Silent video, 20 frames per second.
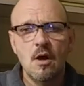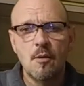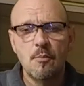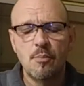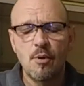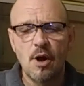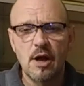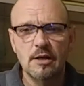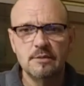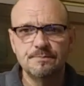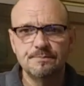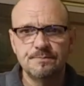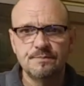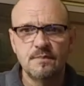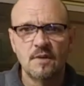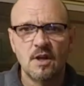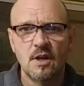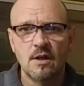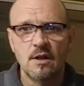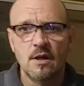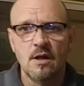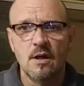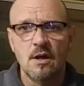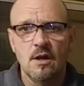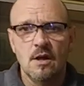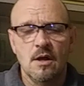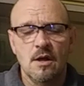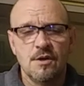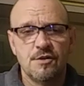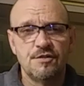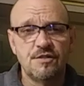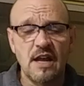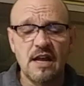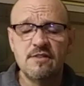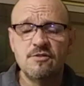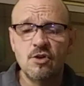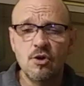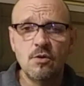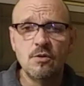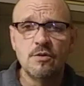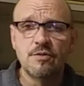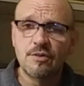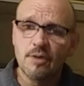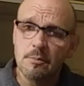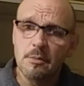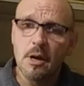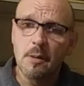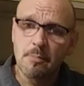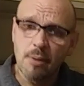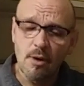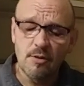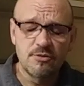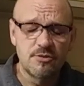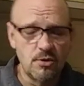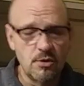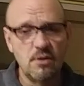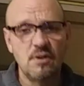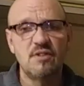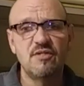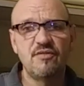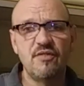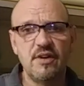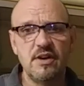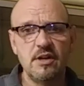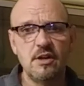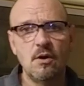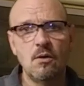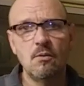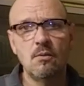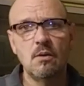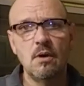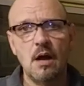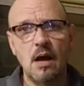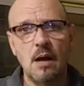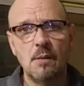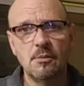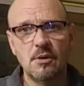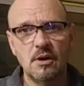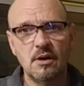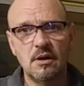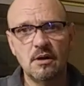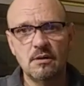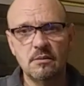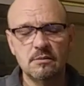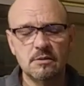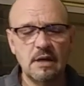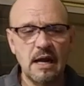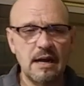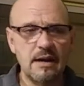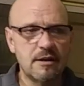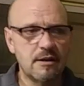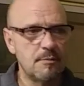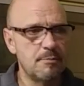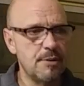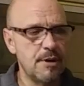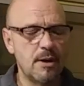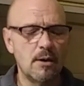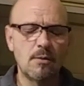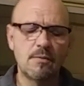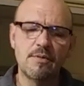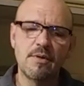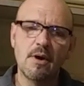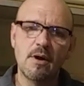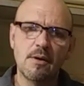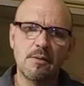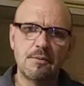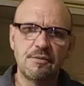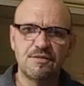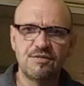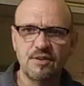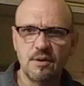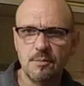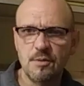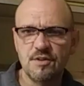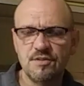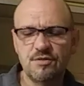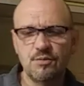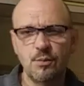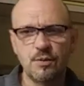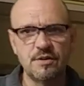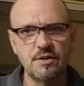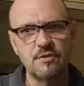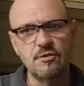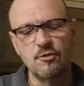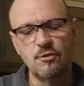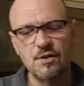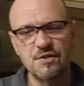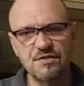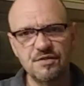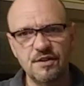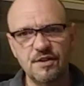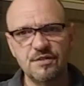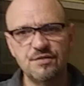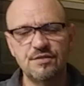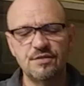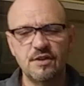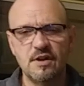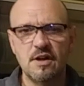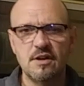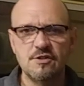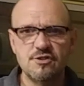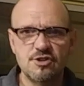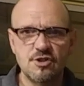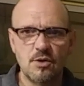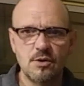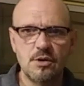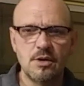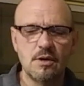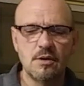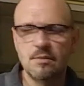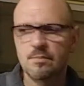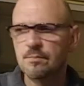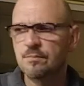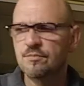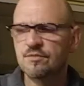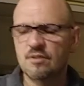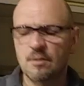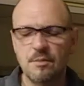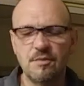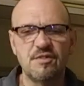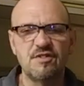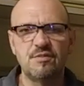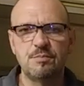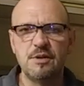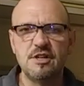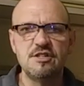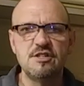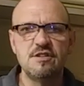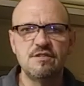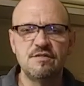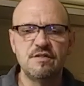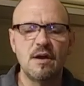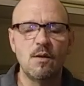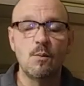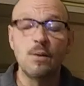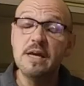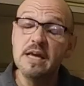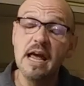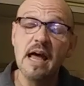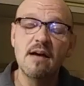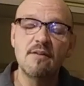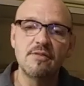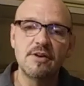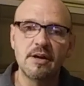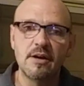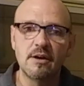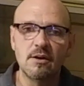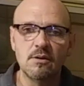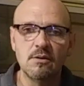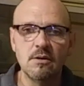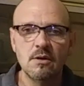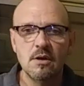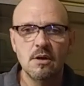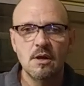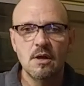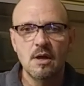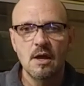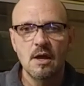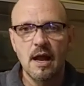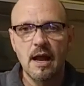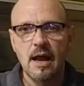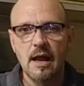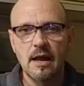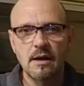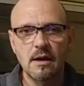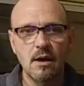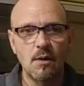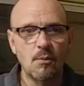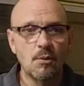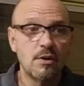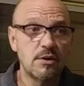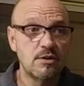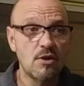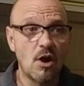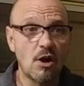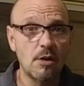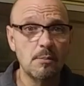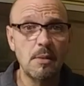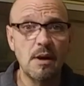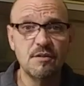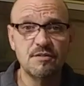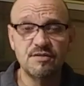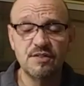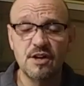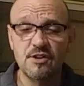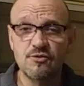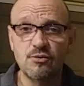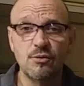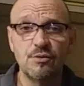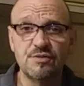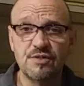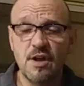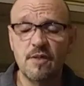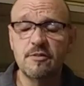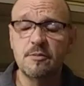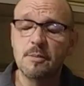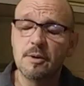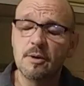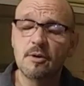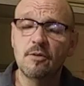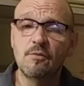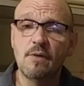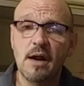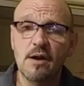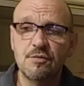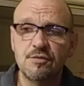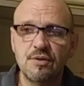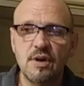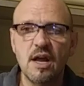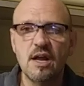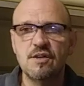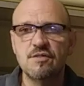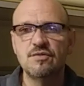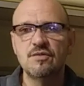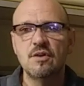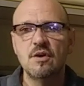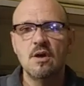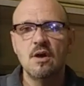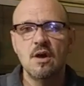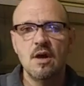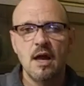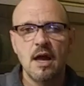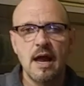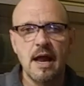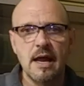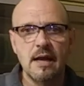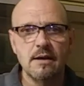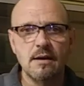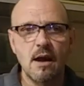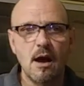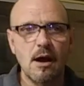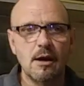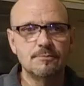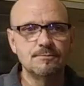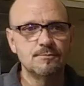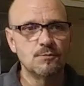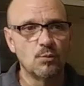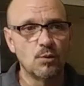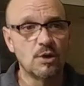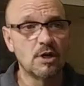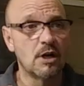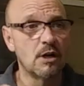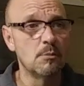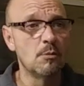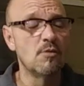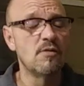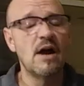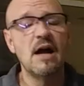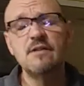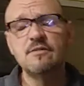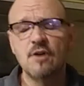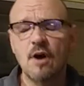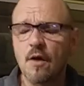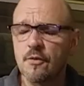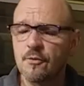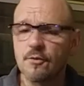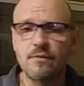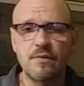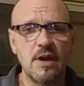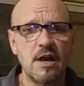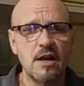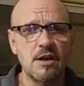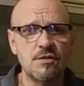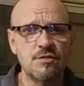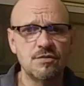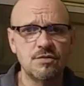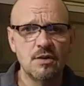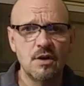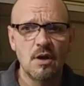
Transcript: But stay tuned. There's going to be a part two to this video. I'm going to kind of compare the Simus with the Durissus and show you some of the species that we have here. And uh, we're going to talk about Central and South American rattlesnakes. And uh, we're going to move on to other things.